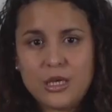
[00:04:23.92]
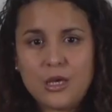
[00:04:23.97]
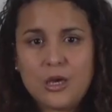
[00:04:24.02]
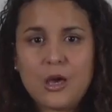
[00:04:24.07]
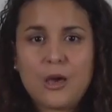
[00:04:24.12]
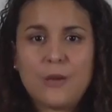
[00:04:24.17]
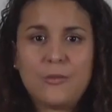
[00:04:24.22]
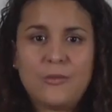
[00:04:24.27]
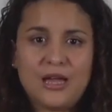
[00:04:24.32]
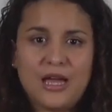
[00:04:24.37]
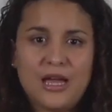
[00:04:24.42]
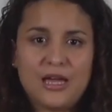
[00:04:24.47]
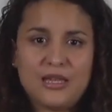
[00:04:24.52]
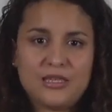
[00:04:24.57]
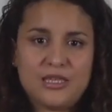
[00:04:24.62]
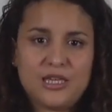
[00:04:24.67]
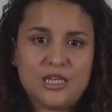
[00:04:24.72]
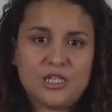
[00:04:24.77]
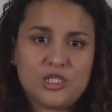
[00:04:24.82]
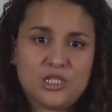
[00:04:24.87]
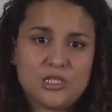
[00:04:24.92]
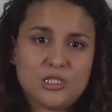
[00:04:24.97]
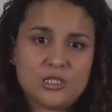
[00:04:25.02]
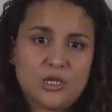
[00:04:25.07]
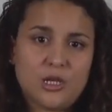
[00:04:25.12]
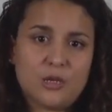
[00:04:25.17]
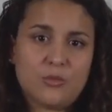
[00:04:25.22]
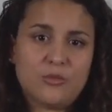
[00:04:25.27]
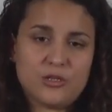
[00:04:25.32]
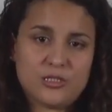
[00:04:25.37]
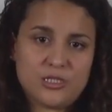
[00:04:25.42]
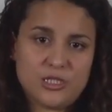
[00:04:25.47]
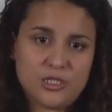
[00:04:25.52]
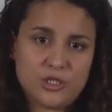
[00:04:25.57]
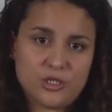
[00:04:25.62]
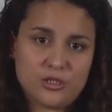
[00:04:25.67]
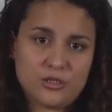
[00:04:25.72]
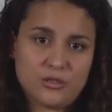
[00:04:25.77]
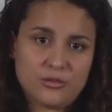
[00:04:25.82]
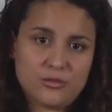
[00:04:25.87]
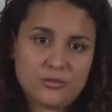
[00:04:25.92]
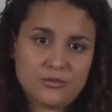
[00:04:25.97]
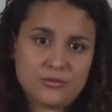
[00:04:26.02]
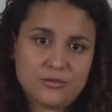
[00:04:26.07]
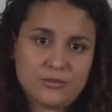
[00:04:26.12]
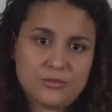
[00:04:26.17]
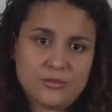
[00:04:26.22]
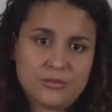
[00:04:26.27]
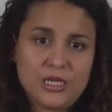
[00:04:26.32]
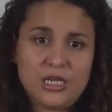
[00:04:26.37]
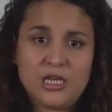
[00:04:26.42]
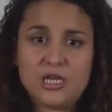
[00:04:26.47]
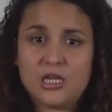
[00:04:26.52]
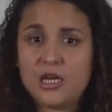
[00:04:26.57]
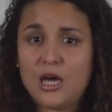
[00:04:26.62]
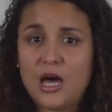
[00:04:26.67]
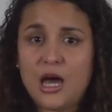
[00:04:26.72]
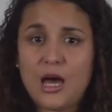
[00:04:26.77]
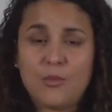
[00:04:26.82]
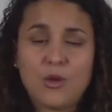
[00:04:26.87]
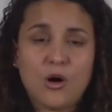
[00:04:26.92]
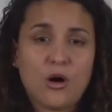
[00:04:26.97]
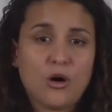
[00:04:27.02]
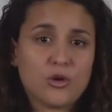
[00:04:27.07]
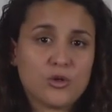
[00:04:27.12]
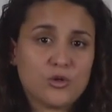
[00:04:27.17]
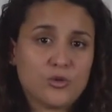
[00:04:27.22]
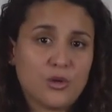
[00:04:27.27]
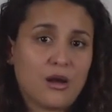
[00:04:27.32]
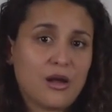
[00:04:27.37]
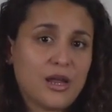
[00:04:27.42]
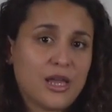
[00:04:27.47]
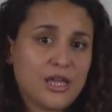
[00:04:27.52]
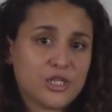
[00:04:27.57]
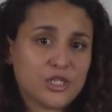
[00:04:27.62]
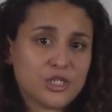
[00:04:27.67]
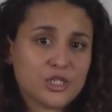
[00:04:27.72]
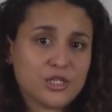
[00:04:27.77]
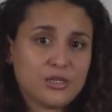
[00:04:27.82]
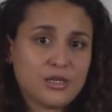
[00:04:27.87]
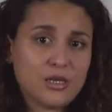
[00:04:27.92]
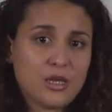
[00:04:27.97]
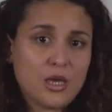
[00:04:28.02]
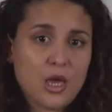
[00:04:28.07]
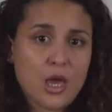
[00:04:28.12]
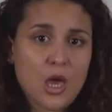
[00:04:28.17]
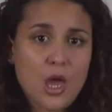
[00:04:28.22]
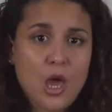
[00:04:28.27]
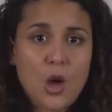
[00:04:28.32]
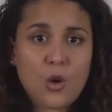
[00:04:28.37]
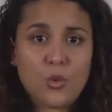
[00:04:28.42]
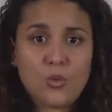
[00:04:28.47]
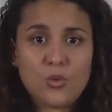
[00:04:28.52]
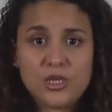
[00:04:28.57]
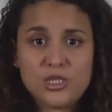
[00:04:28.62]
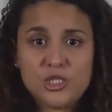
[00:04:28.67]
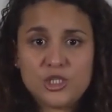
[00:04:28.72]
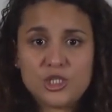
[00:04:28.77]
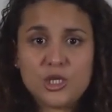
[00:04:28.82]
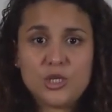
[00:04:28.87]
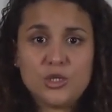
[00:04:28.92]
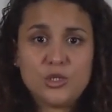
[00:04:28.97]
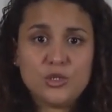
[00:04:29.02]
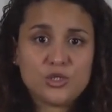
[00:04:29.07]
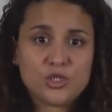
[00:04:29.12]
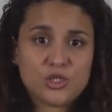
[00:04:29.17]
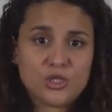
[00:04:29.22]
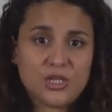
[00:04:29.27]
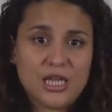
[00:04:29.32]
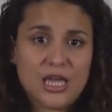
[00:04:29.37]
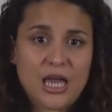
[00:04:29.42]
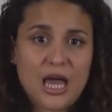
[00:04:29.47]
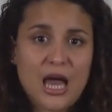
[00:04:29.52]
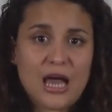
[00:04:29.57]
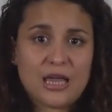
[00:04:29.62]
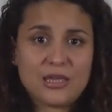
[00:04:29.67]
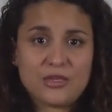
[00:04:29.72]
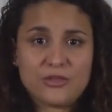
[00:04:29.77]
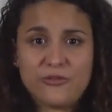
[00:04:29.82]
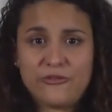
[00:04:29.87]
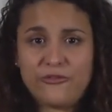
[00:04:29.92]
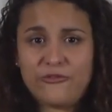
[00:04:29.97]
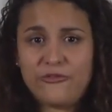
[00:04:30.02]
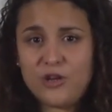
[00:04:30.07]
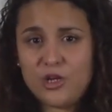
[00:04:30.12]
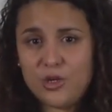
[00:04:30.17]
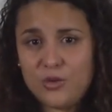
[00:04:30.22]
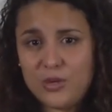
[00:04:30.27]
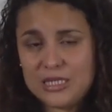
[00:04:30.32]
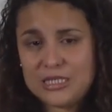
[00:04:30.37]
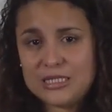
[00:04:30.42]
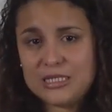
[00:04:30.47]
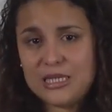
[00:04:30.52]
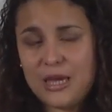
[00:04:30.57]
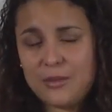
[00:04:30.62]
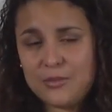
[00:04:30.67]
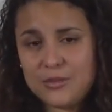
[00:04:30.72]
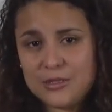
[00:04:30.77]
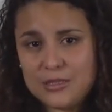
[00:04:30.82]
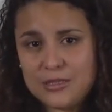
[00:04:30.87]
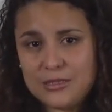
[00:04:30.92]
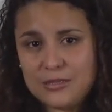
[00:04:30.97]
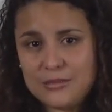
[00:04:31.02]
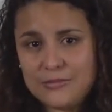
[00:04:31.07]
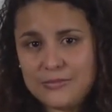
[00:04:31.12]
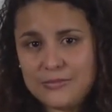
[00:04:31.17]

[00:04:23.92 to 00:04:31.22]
apply the engine stall procedure, ECAM or QRH, which usually has the following steps.